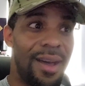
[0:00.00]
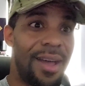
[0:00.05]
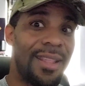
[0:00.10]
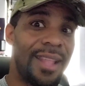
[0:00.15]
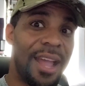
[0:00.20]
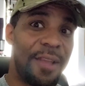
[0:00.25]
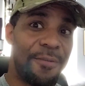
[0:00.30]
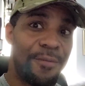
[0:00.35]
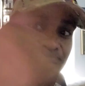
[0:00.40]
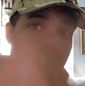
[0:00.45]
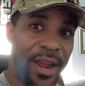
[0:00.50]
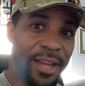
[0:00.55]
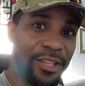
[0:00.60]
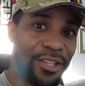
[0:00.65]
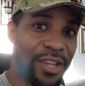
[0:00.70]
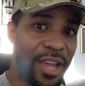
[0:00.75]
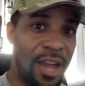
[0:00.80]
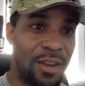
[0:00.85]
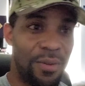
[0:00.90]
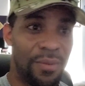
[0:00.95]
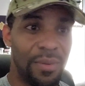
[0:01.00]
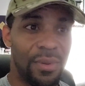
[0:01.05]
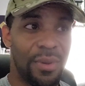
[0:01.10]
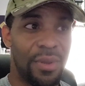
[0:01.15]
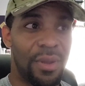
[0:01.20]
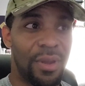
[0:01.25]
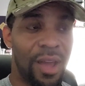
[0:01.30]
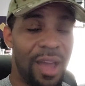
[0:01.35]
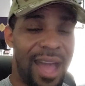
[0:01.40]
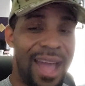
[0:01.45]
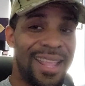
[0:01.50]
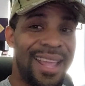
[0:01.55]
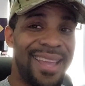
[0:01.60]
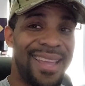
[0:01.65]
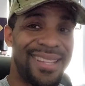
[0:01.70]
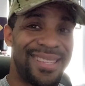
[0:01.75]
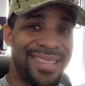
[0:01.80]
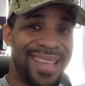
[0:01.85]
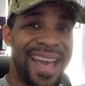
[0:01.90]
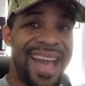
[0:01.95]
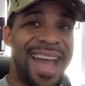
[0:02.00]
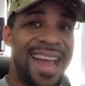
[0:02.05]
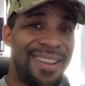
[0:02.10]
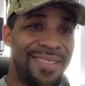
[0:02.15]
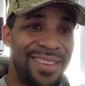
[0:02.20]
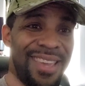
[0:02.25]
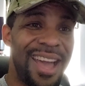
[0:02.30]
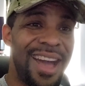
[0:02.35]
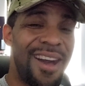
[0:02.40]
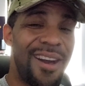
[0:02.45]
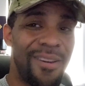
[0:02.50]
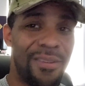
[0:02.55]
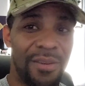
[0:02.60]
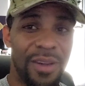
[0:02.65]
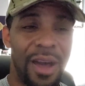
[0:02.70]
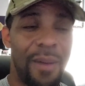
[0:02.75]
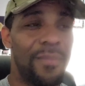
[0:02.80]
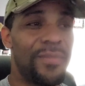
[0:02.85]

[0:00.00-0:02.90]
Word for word: Unlike Frank Channel, as I get tired of y'all,